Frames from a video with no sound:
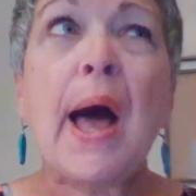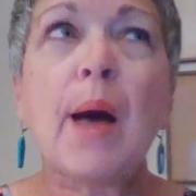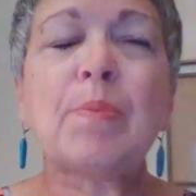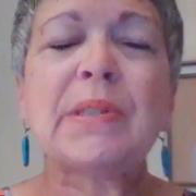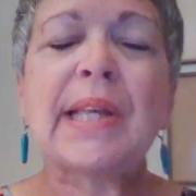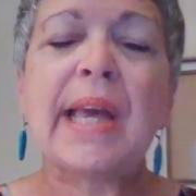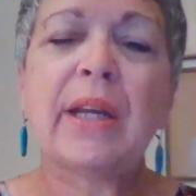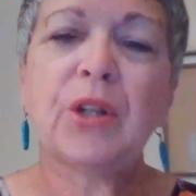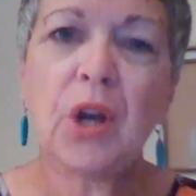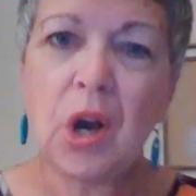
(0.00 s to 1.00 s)

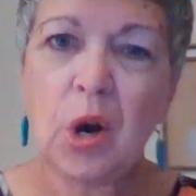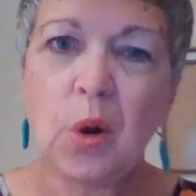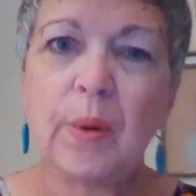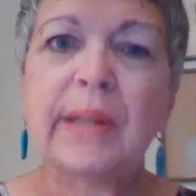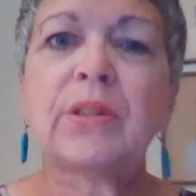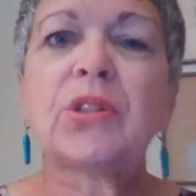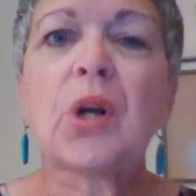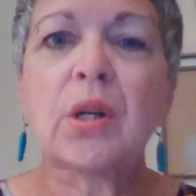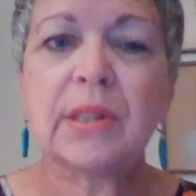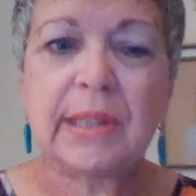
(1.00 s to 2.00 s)
saying no and
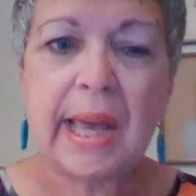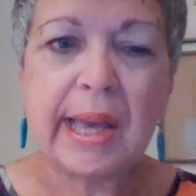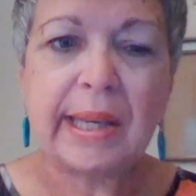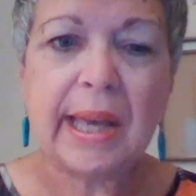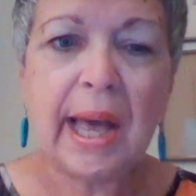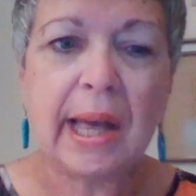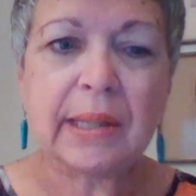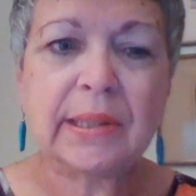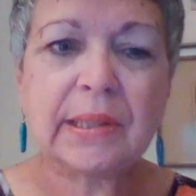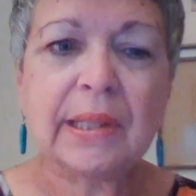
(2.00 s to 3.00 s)
start saying
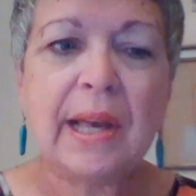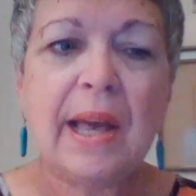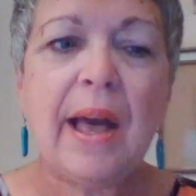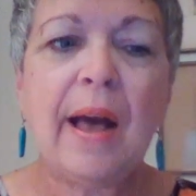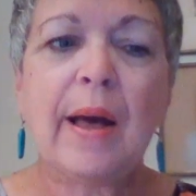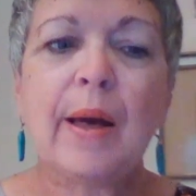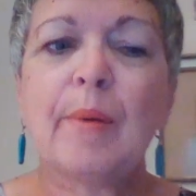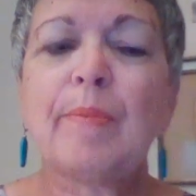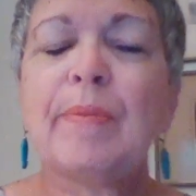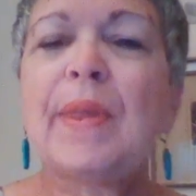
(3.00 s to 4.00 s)
yes,
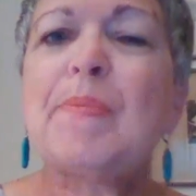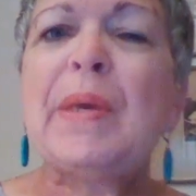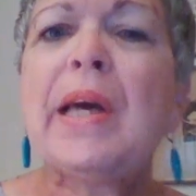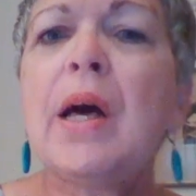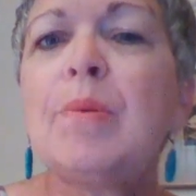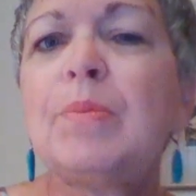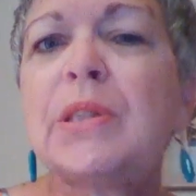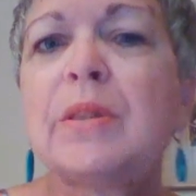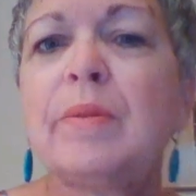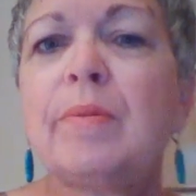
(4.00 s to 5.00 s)
that
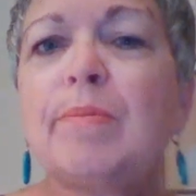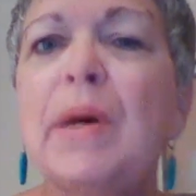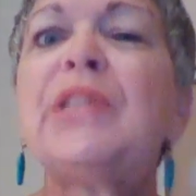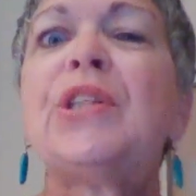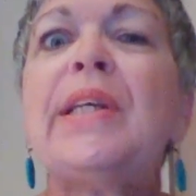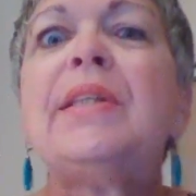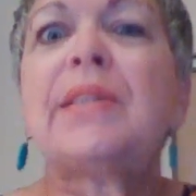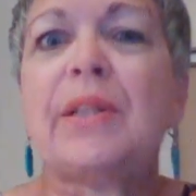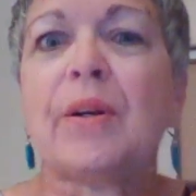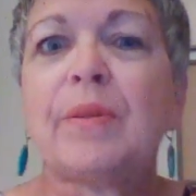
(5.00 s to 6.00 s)
becomes much
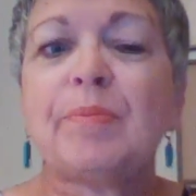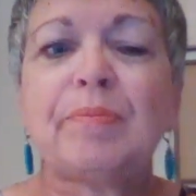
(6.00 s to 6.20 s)
easier.